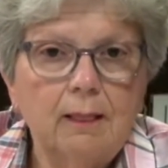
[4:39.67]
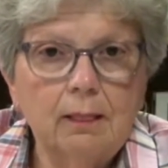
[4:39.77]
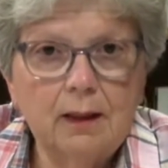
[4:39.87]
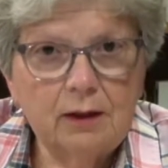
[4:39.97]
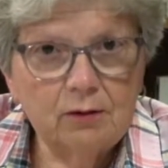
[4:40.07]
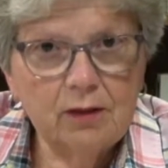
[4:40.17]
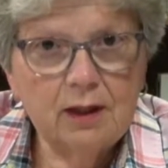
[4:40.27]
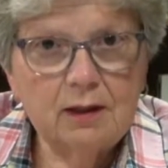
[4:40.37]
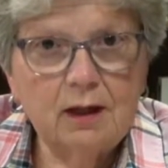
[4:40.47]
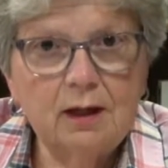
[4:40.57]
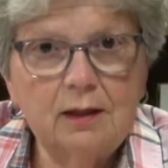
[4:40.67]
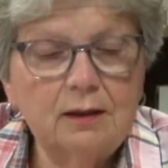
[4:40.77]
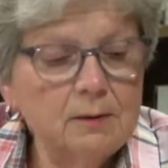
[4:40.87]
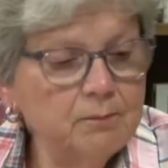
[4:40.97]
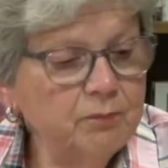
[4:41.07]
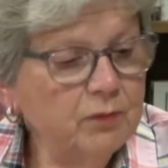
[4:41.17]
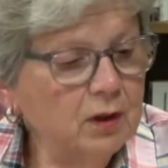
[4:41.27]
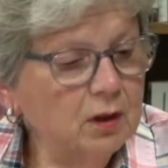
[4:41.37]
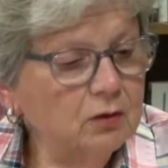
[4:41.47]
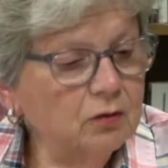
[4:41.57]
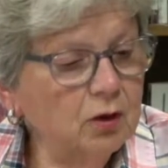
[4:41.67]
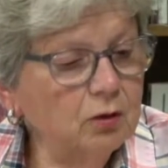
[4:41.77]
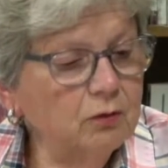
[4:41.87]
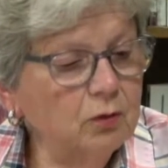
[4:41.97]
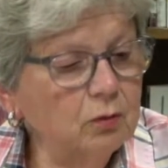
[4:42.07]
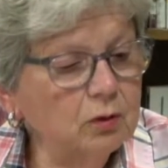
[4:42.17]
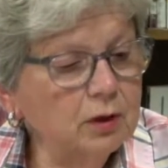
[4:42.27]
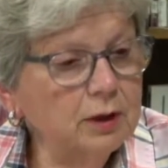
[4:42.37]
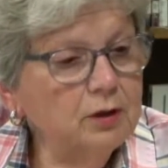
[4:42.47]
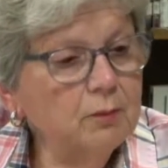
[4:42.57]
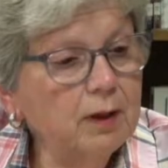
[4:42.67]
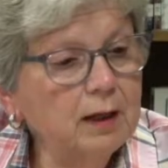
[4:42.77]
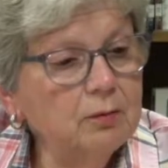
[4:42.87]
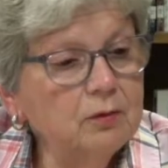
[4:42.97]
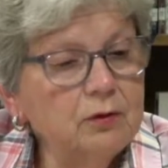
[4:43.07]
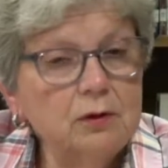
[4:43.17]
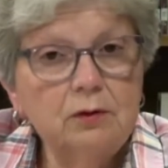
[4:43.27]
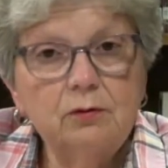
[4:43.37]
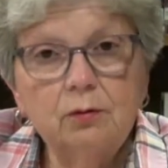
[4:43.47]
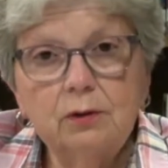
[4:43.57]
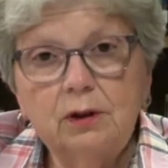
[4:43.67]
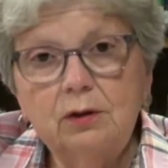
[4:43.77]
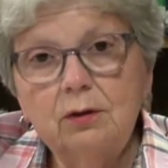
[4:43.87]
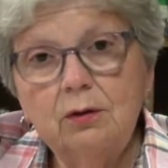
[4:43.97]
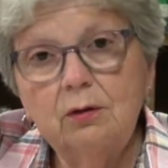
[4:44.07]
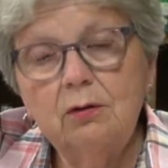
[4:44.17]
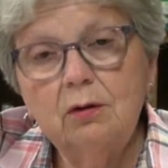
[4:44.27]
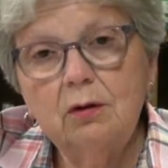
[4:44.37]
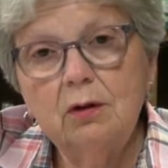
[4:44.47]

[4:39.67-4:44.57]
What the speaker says: later that night. So if you will look in your Bibles in Luke 22,